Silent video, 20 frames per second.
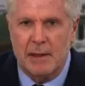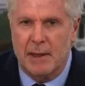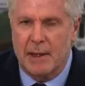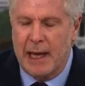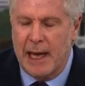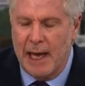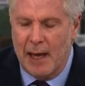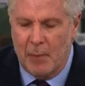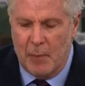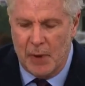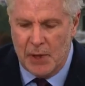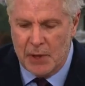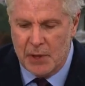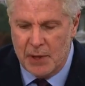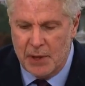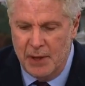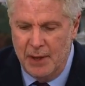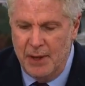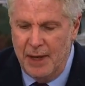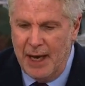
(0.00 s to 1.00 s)

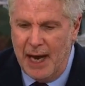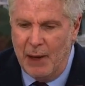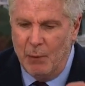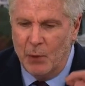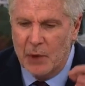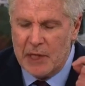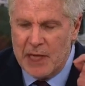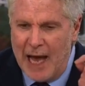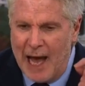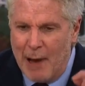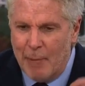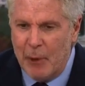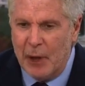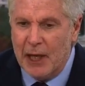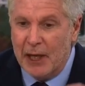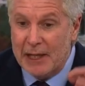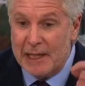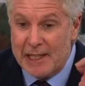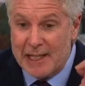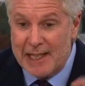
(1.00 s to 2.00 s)
campus and what's
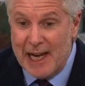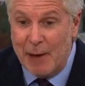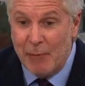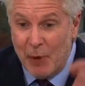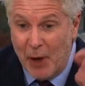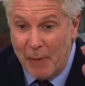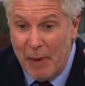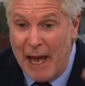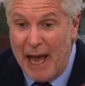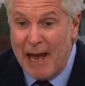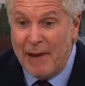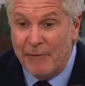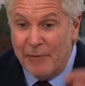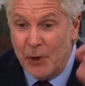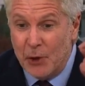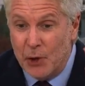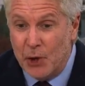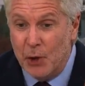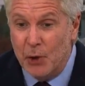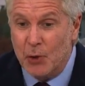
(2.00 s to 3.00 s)
happening at the same time
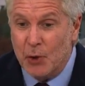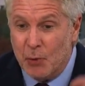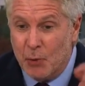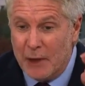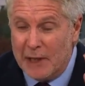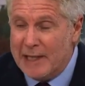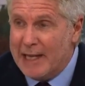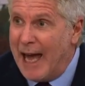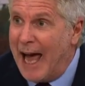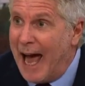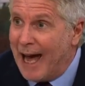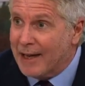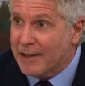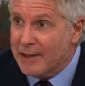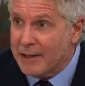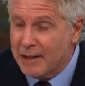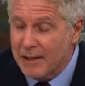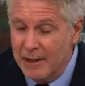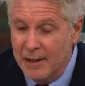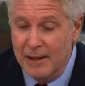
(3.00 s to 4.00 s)
after Jews were
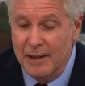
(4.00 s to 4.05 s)
attacked?